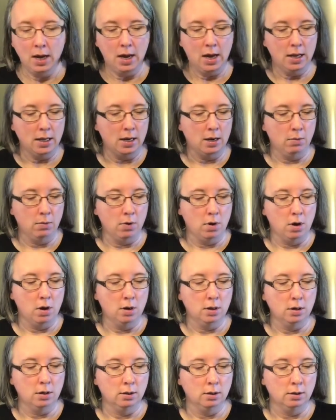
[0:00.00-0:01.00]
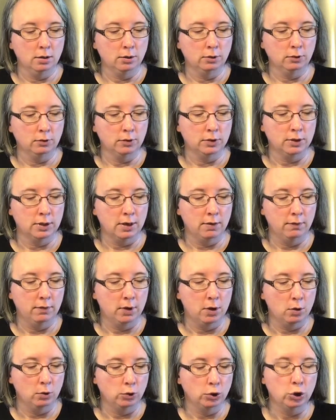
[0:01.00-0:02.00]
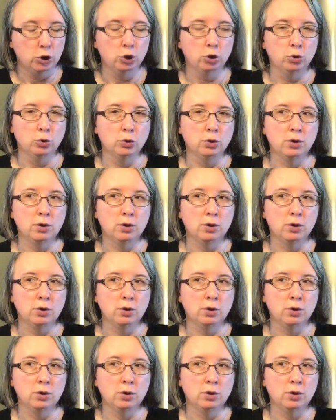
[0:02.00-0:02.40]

And they were on clearance for $7.02,